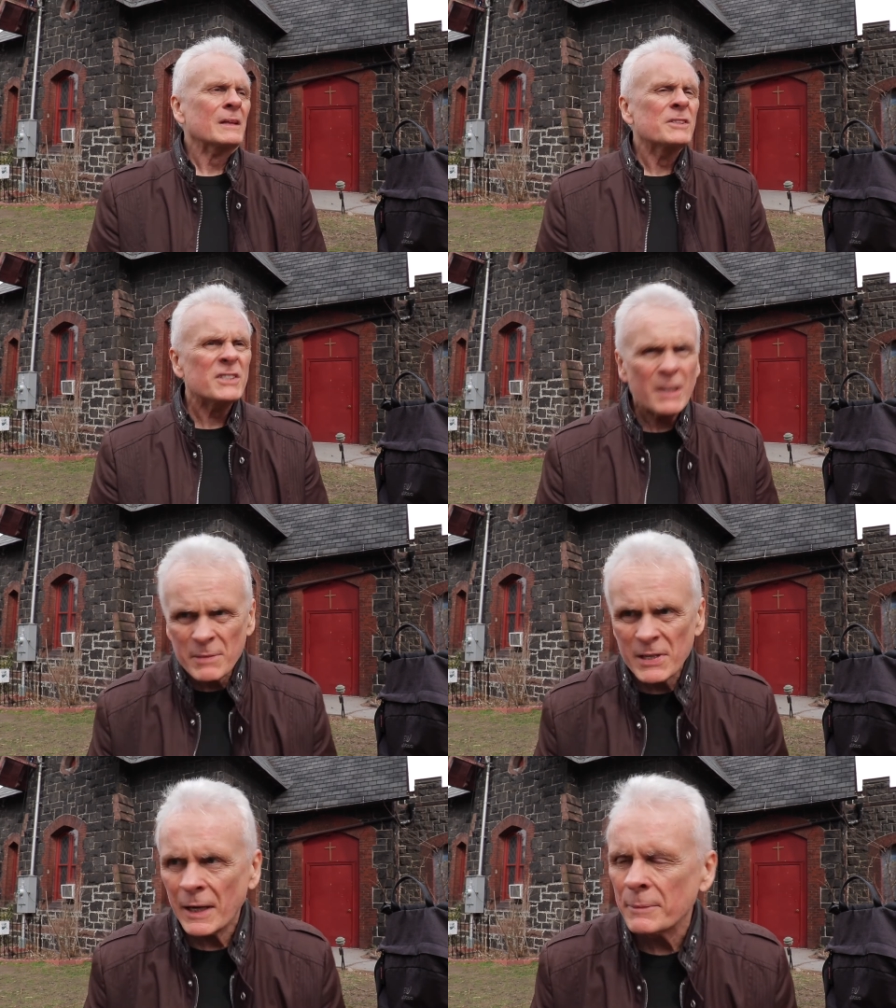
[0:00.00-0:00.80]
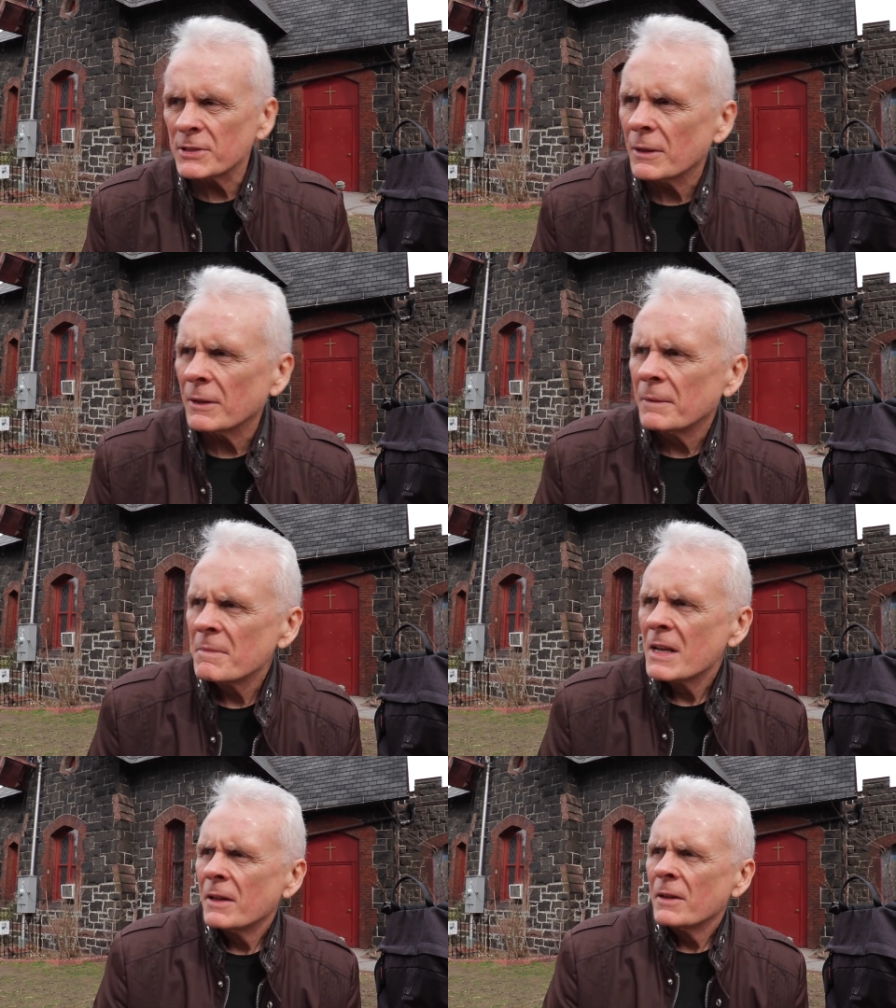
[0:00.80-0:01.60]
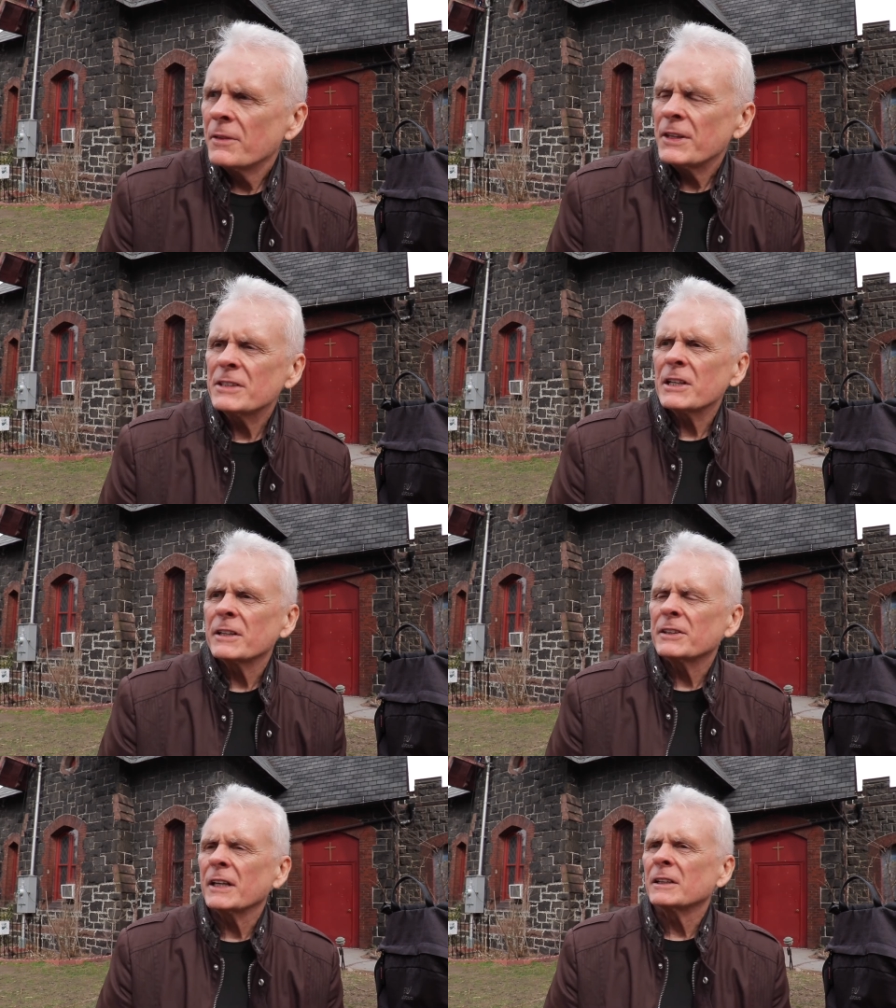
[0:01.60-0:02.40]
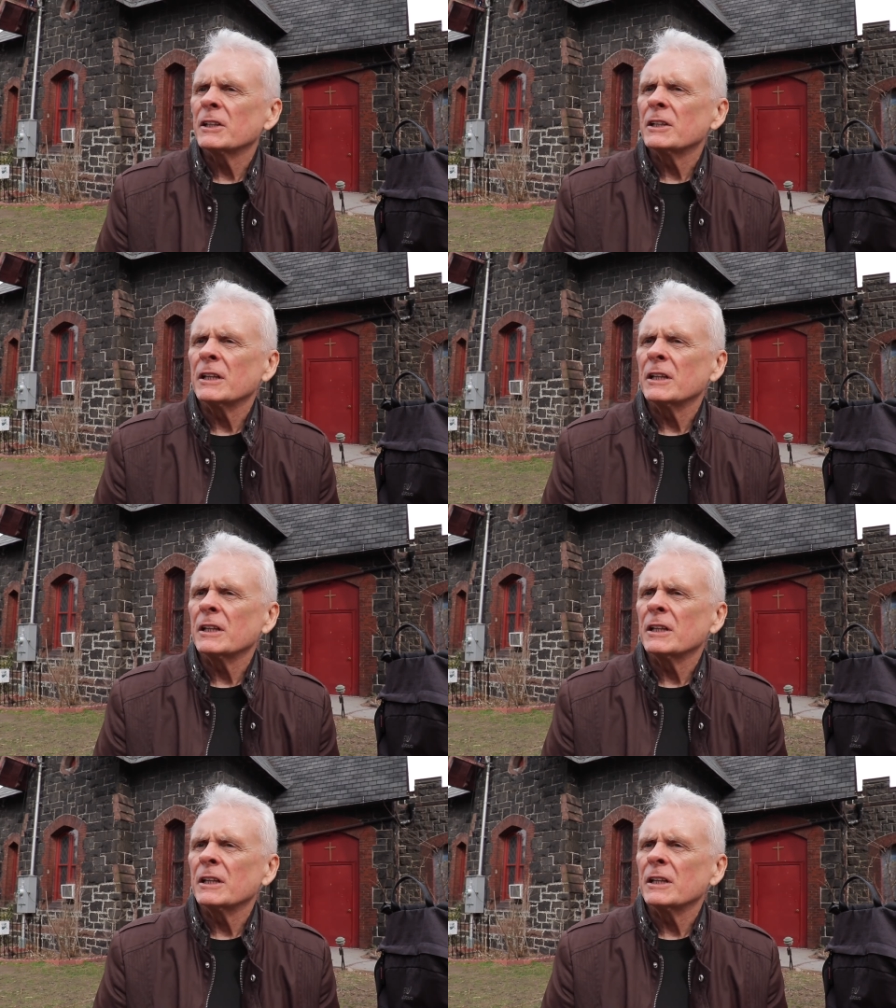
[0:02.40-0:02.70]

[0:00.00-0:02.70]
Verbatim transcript: sometimes things like that can